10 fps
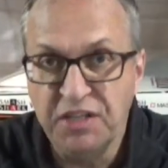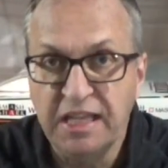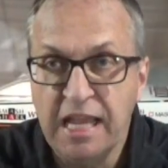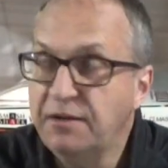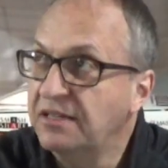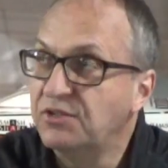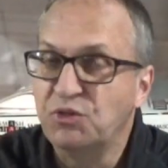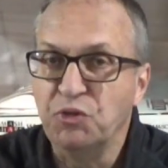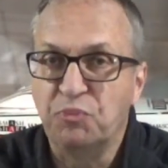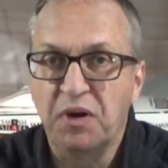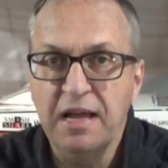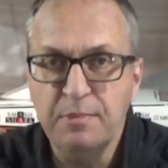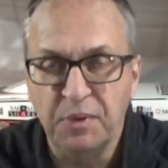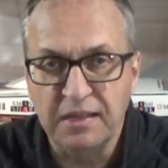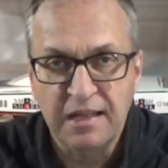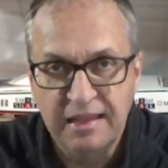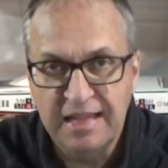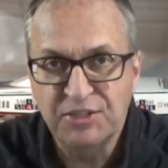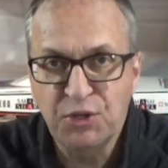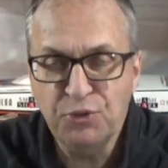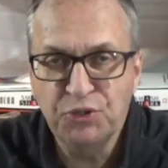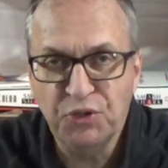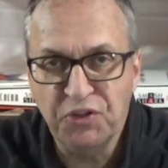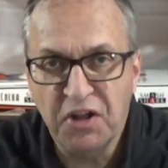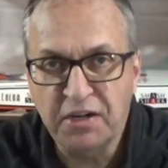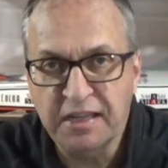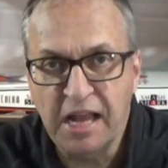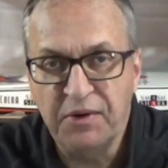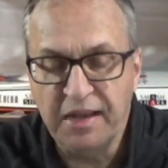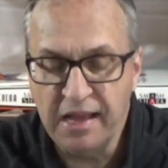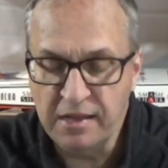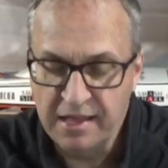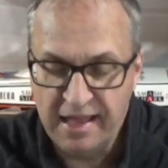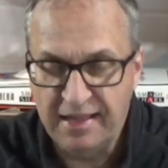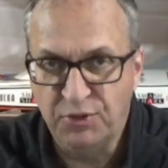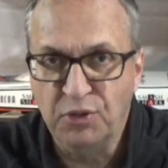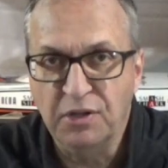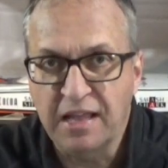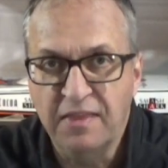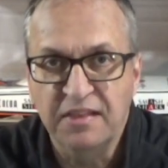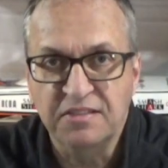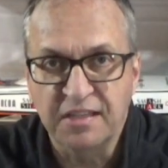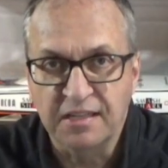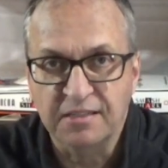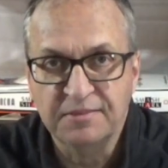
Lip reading: in here, it's too bright, but let's go to a dark area to look at this thing.